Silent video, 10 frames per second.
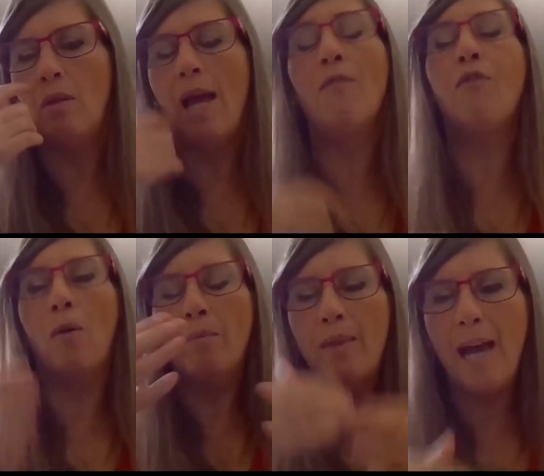and
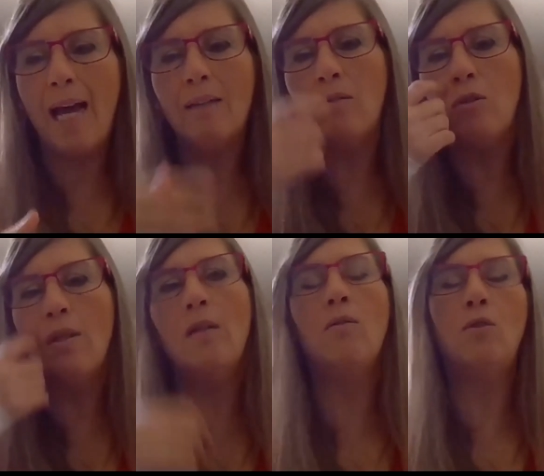from that
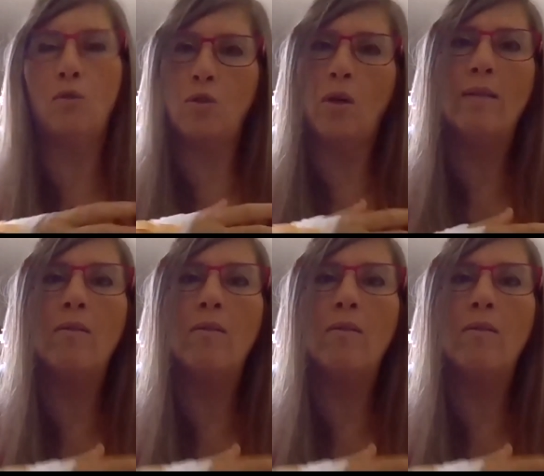you can